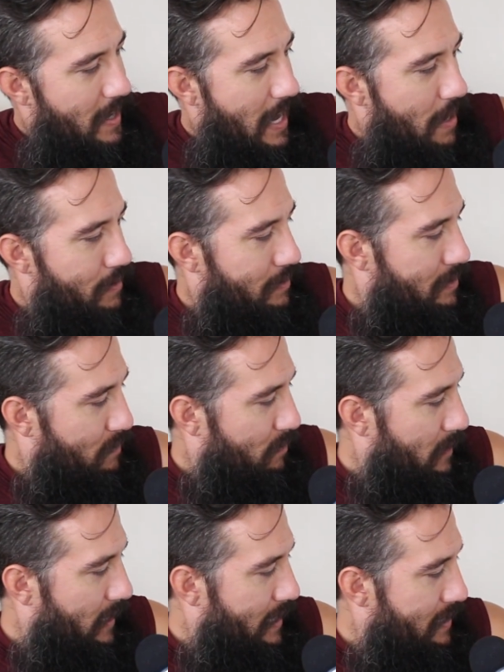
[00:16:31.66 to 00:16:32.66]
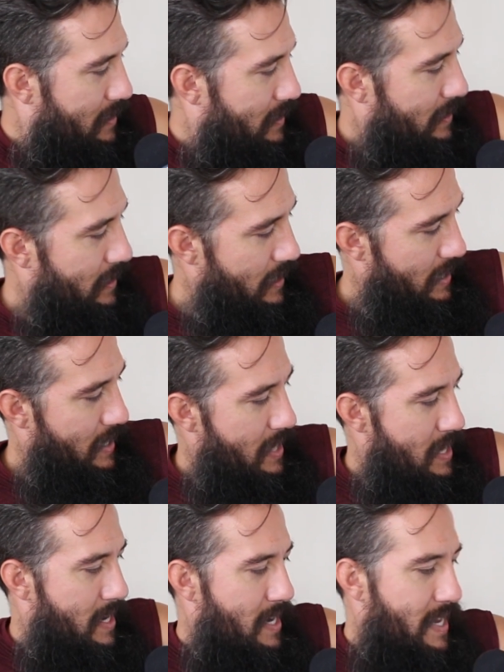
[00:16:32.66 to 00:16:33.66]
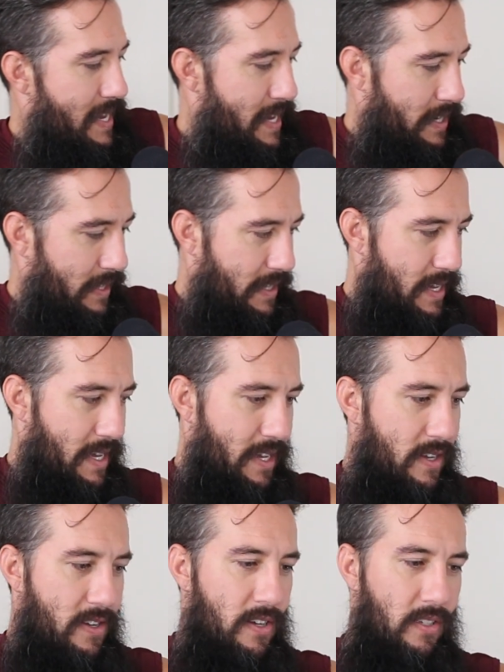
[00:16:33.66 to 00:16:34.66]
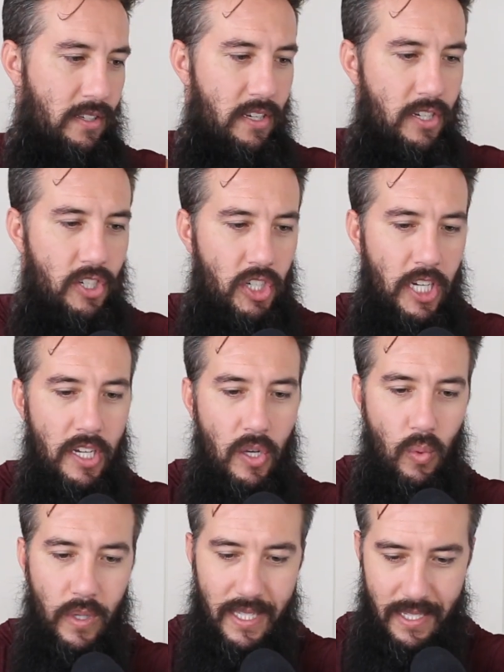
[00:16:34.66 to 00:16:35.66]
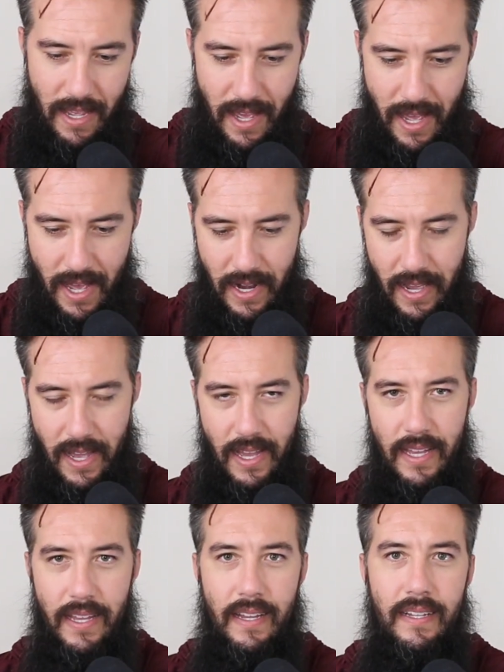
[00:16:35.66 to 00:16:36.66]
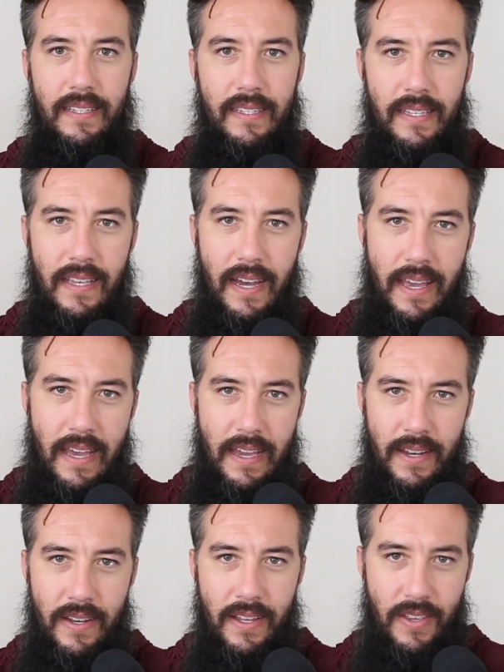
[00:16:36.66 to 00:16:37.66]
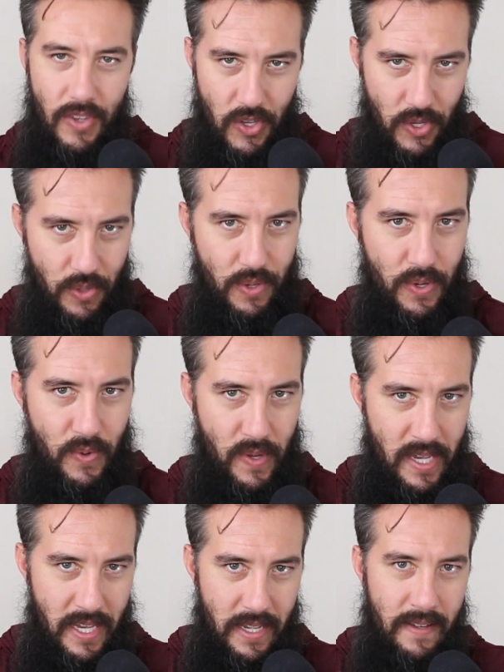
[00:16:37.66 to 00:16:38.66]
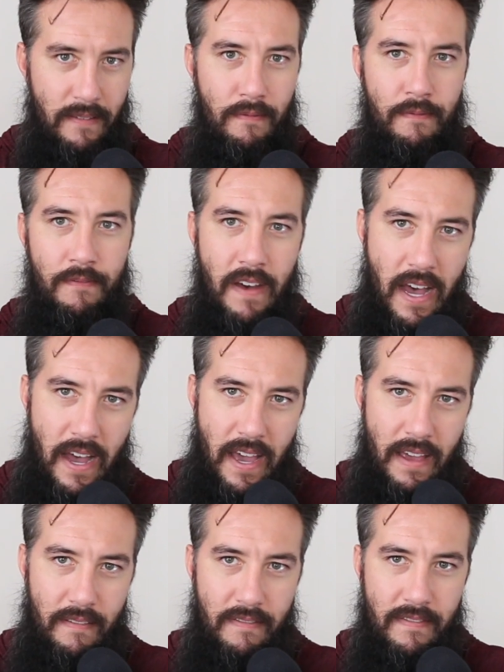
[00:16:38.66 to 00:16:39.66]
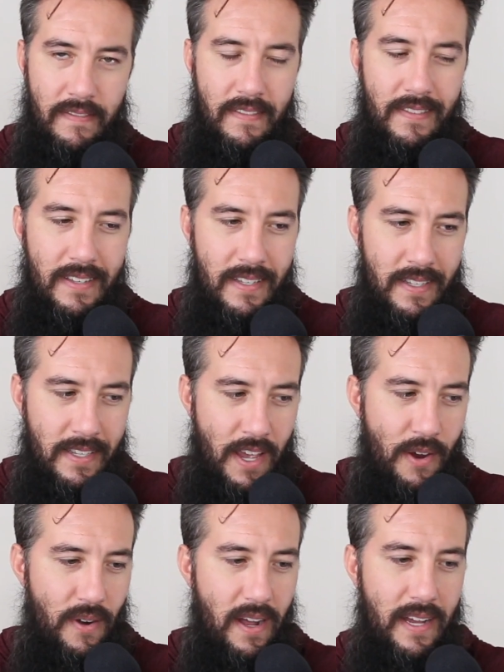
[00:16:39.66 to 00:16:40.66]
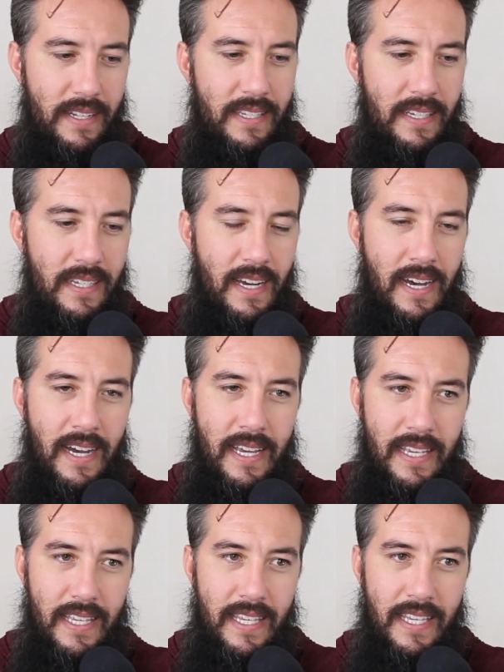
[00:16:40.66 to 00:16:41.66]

I was in a place in Italy called Cinque Terre, Cinque 5, Terra, Tierre,